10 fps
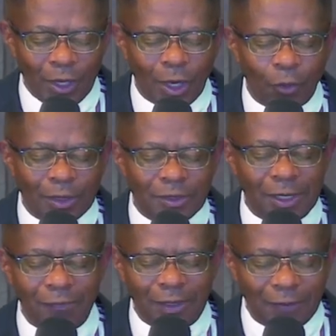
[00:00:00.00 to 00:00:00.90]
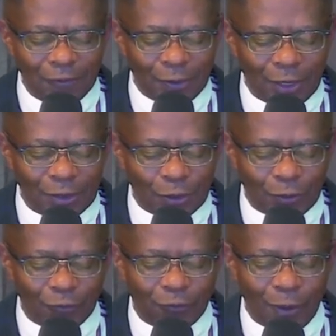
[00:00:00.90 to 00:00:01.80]
and receive the invitation to
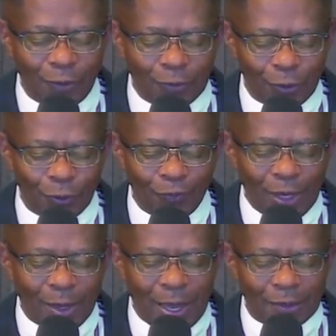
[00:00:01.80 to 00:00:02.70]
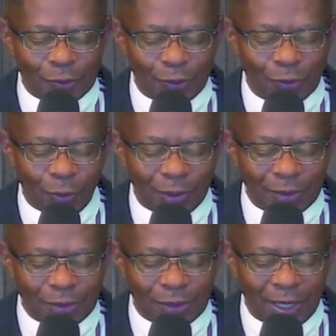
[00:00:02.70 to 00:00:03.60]
follow you as their Lord and
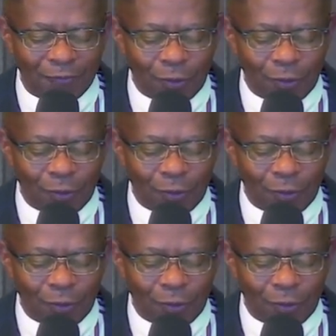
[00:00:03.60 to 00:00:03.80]
Savior.